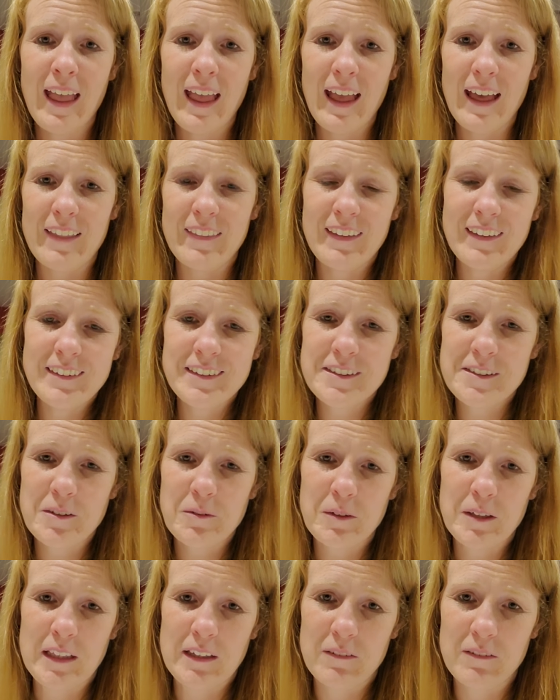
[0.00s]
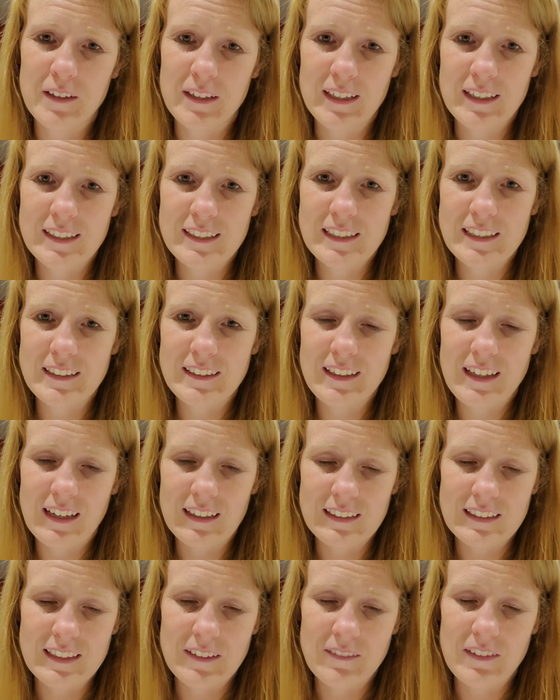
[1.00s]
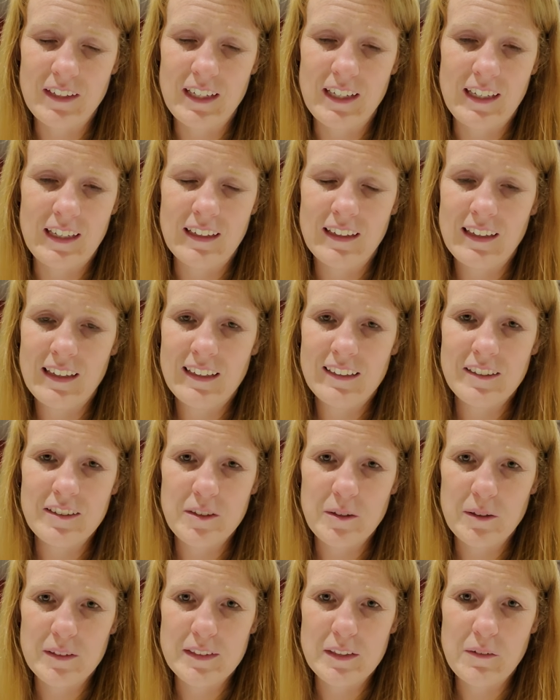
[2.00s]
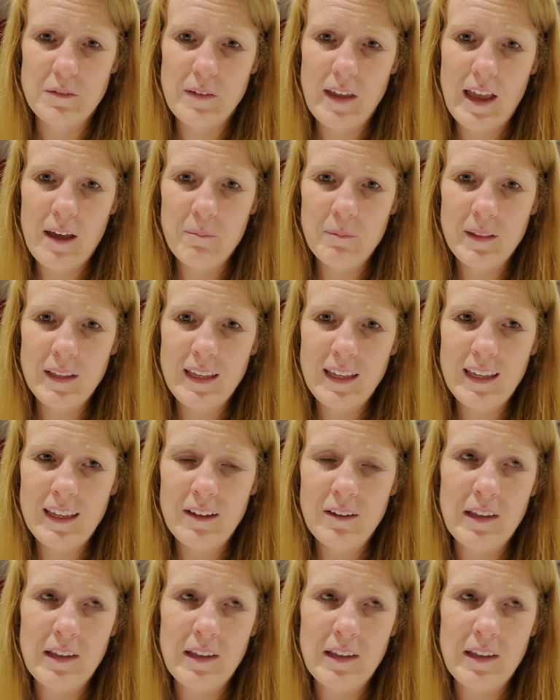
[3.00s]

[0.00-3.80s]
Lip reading: And this is a really fun activity to do as a family,